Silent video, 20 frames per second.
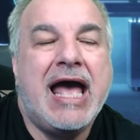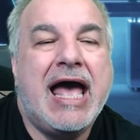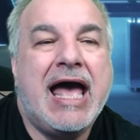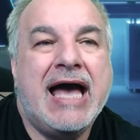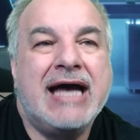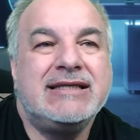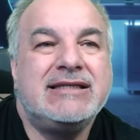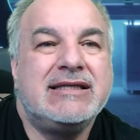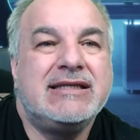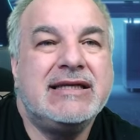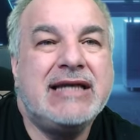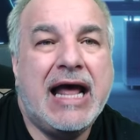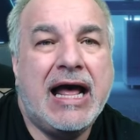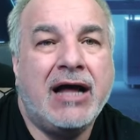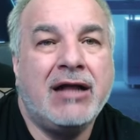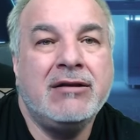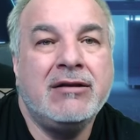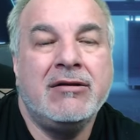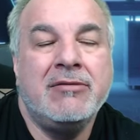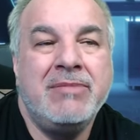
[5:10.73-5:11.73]
adds an
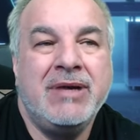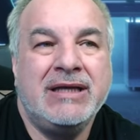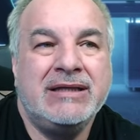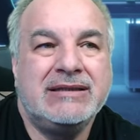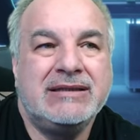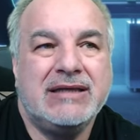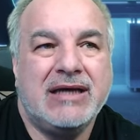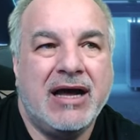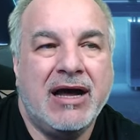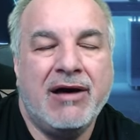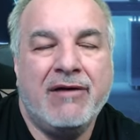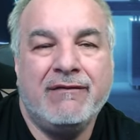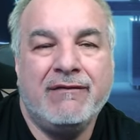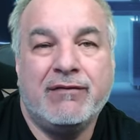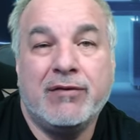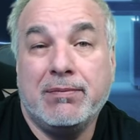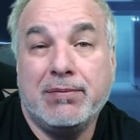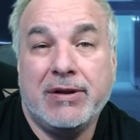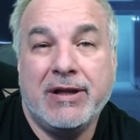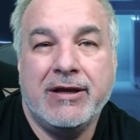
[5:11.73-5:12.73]
element of
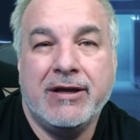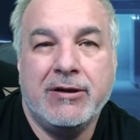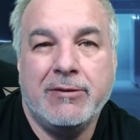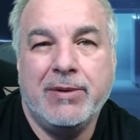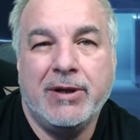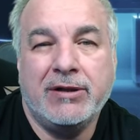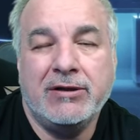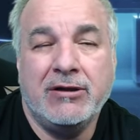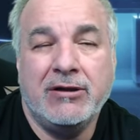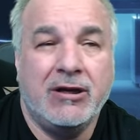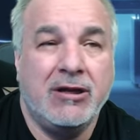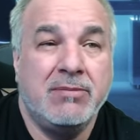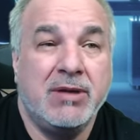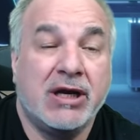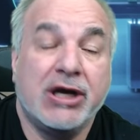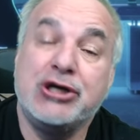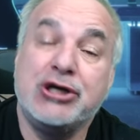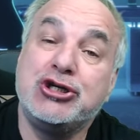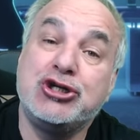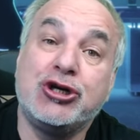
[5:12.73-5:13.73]
replayability
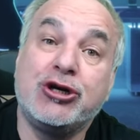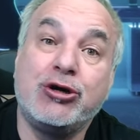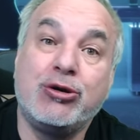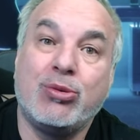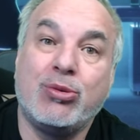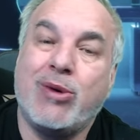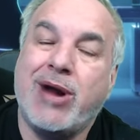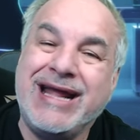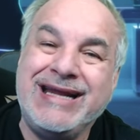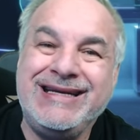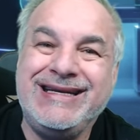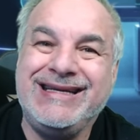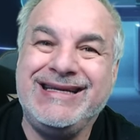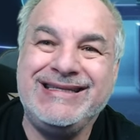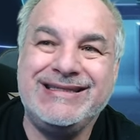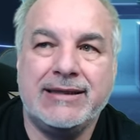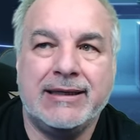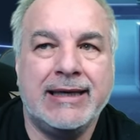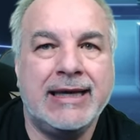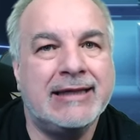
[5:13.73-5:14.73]
because you're grinding
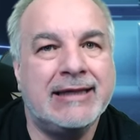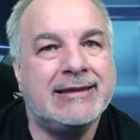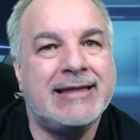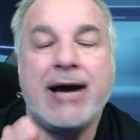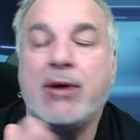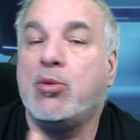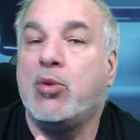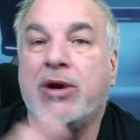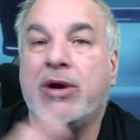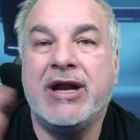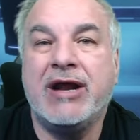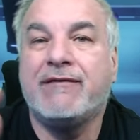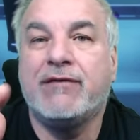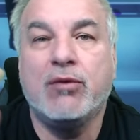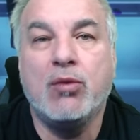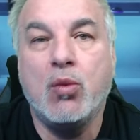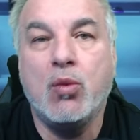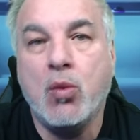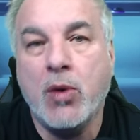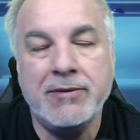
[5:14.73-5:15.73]
to get that whatever
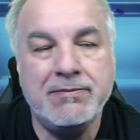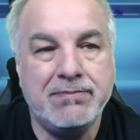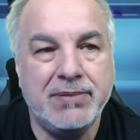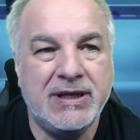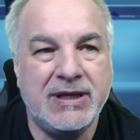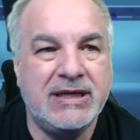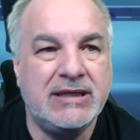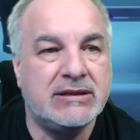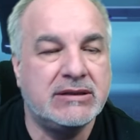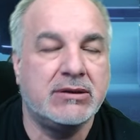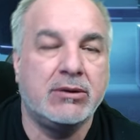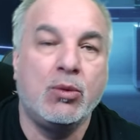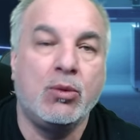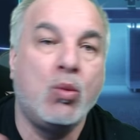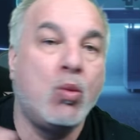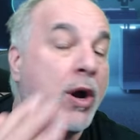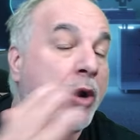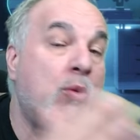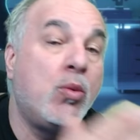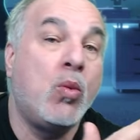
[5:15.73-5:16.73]
one piece or
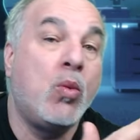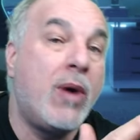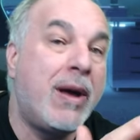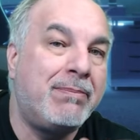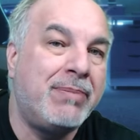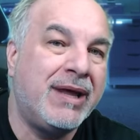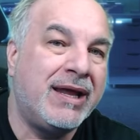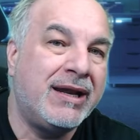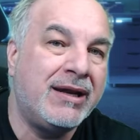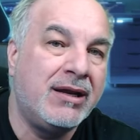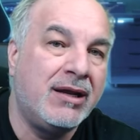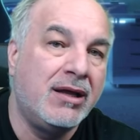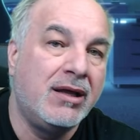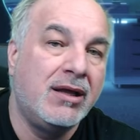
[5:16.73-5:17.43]
one weapon